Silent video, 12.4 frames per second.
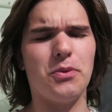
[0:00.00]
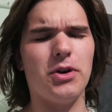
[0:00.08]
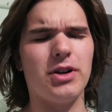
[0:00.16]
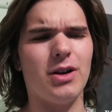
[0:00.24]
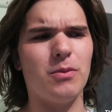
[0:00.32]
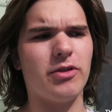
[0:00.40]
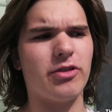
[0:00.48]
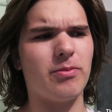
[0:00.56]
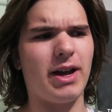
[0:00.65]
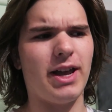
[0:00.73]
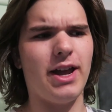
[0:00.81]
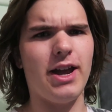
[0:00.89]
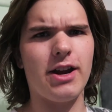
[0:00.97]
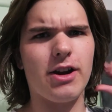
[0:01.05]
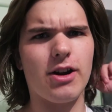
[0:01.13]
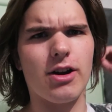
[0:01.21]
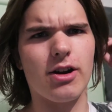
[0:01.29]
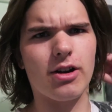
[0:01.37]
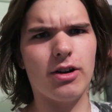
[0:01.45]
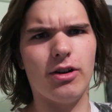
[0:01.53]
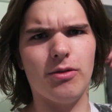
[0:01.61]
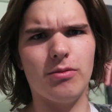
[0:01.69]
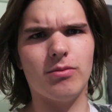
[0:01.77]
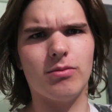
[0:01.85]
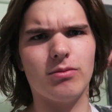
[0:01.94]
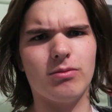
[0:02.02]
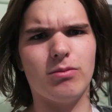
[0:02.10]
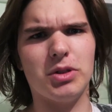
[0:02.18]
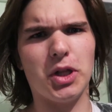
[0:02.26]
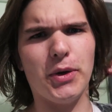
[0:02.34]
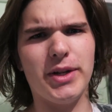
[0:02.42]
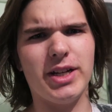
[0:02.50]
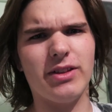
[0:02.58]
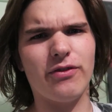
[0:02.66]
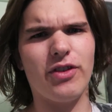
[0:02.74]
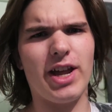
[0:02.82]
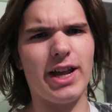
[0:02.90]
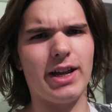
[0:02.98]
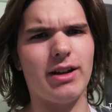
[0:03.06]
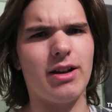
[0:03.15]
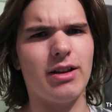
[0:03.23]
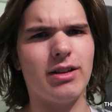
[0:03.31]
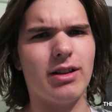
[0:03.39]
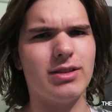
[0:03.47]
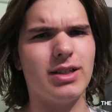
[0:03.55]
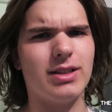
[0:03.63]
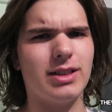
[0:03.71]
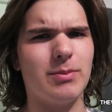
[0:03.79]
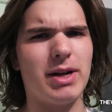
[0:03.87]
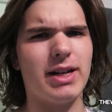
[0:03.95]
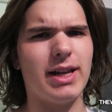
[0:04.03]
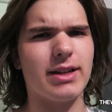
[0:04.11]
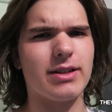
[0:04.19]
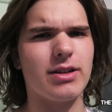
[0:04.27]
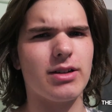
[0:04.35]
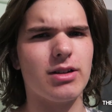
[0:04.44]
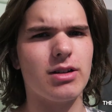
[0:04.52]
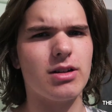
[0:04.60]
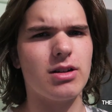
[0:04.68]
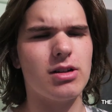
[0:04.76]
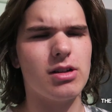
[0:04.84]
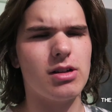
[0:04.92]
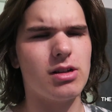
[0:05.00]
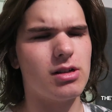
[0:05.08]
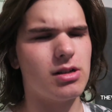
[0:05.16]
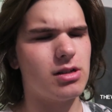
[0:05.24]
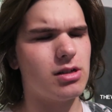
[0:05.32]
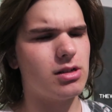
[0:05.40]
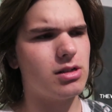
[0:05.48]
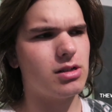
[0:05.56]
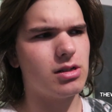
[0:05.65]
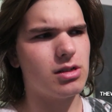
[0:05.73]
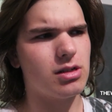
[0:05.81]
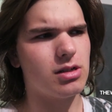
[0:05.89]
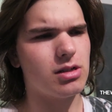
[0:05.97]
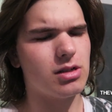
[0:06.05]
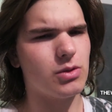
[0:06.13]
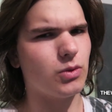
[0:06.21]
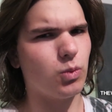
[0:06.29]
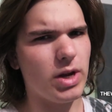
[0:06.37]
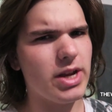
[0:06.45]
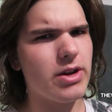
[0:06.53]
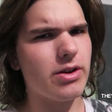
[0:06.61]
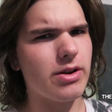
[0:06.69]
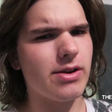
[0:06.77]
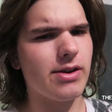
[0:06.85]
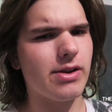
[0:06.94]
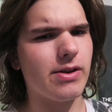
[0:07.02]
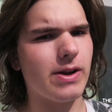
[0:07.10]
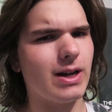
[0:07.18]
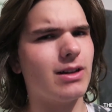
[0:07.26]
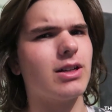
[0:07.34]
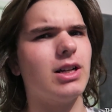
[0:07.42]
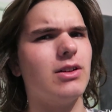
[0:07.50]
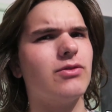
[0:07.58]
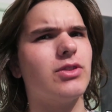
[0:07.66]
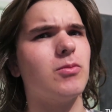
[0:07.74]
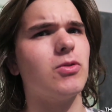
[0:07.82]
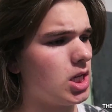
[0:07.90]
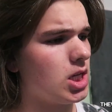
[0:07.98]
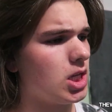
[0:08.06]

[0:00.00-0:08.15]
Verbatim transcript: woke up with my hair blowing in the fan, tickling my neck. It was weird and uncomfortable.